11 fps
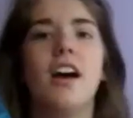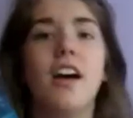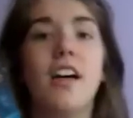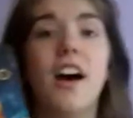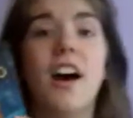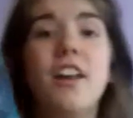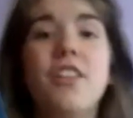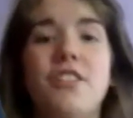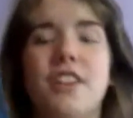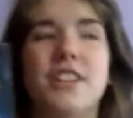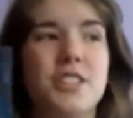Another
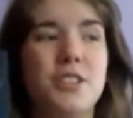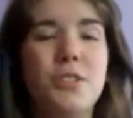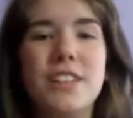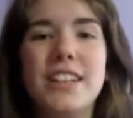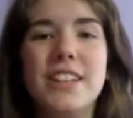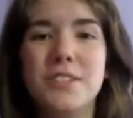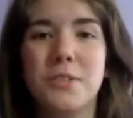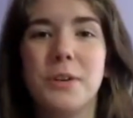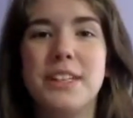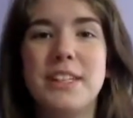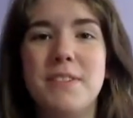thing, do you think there's going
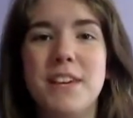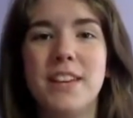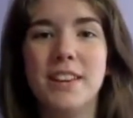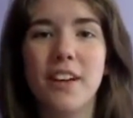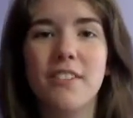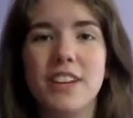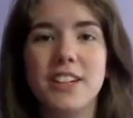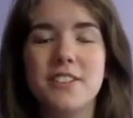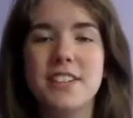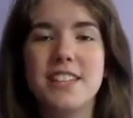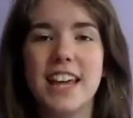to be a love
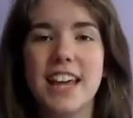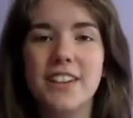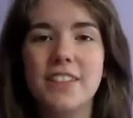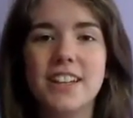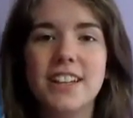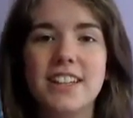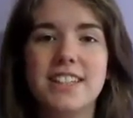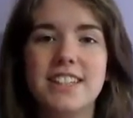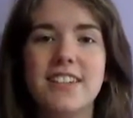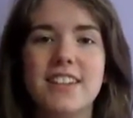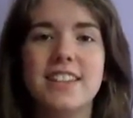interest anywhere in this
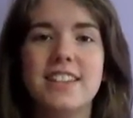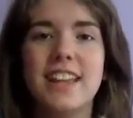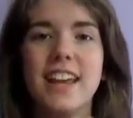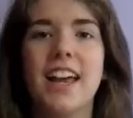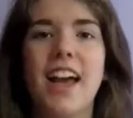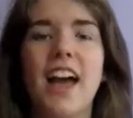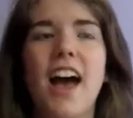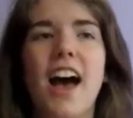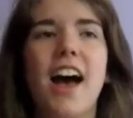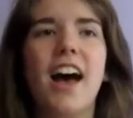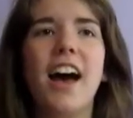series? Like,
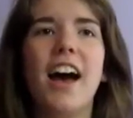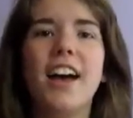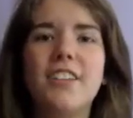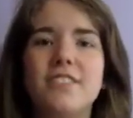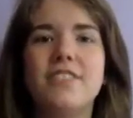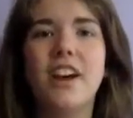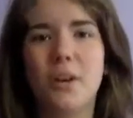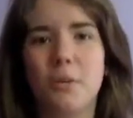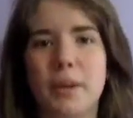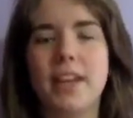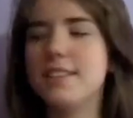I don't know,
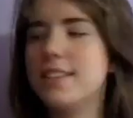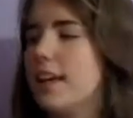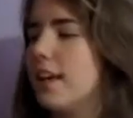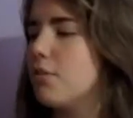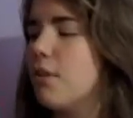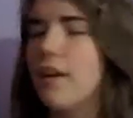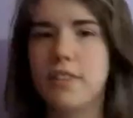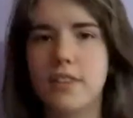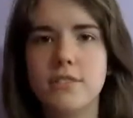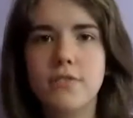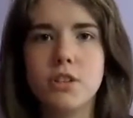because, like, throughout this
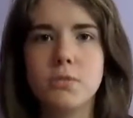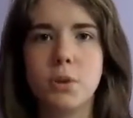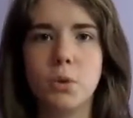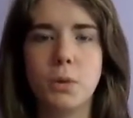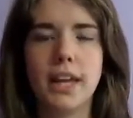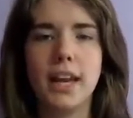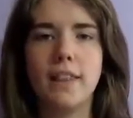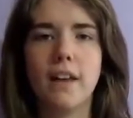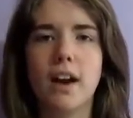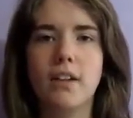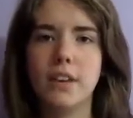first book, we get a lot
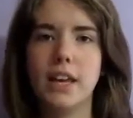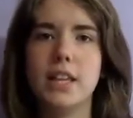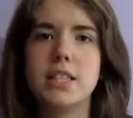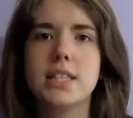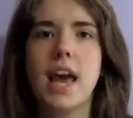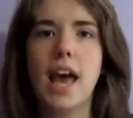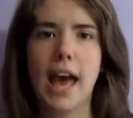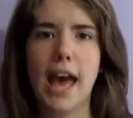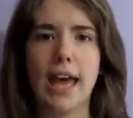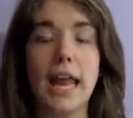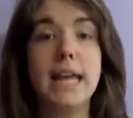of hints at
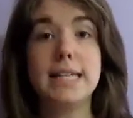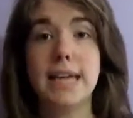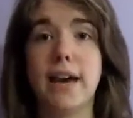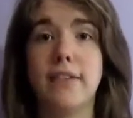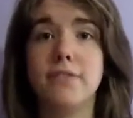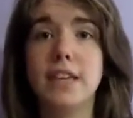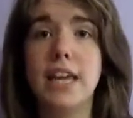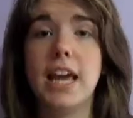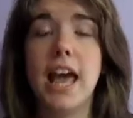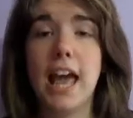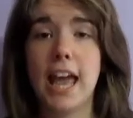Daphne
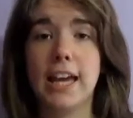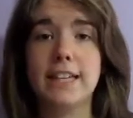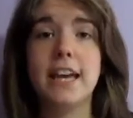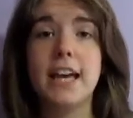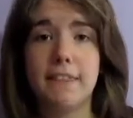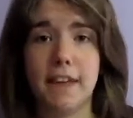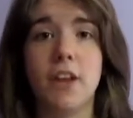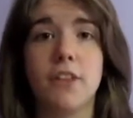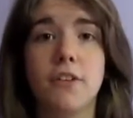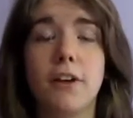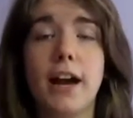and that other
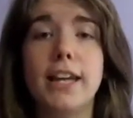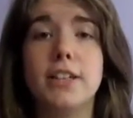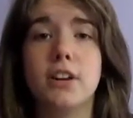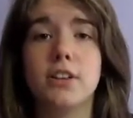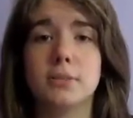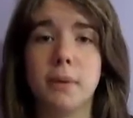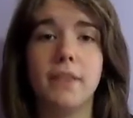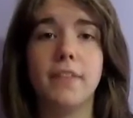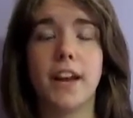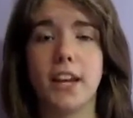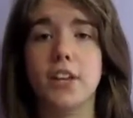guy he talks about that I
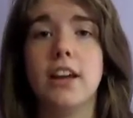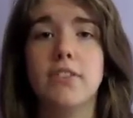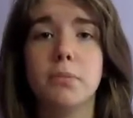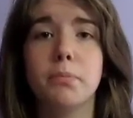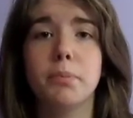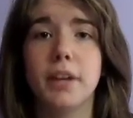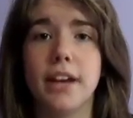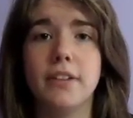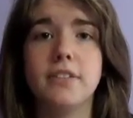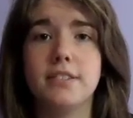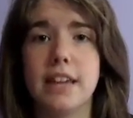could never pronounce his
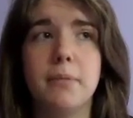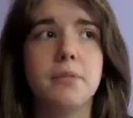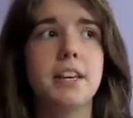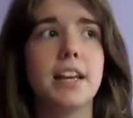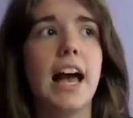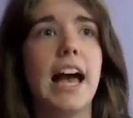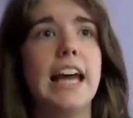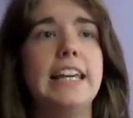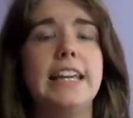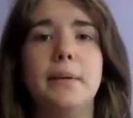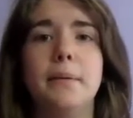name. It was like
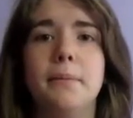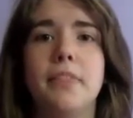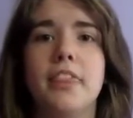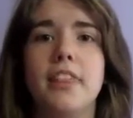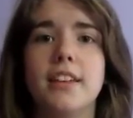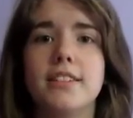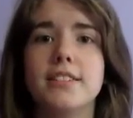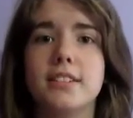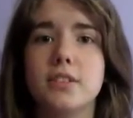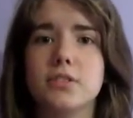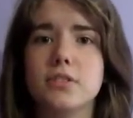Hyacinthus or
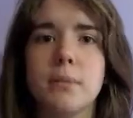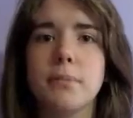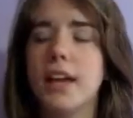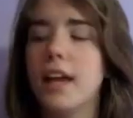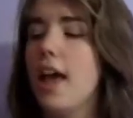something.